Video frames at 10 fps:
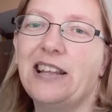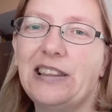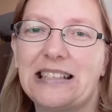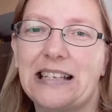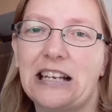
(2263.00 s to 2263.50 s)

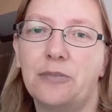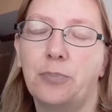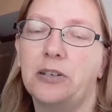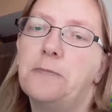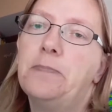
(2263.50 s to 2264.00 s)
the same,
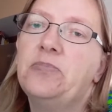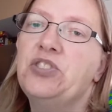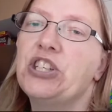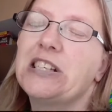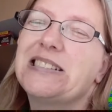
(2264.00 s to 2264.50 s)
but
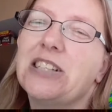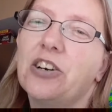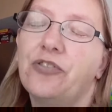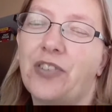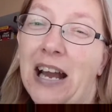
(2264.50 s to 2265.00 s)
you can still
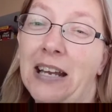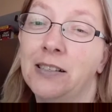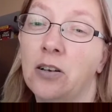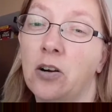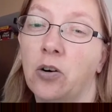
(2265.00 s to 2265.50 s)

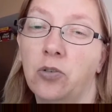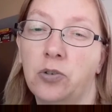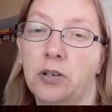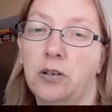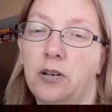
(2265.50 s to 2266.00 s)
find
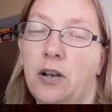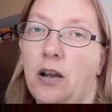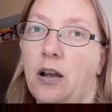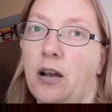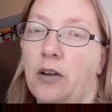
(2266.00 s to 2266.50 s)
old
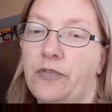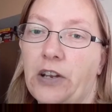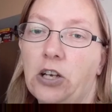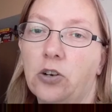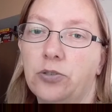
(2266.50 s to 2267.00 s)

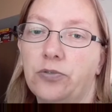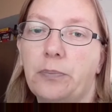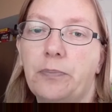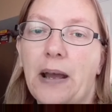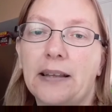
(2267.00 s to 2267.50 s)
videos
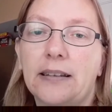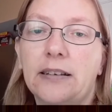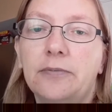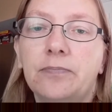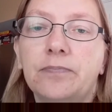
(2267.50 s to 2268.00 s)
from back
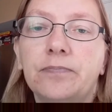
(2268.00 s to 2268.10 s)
then.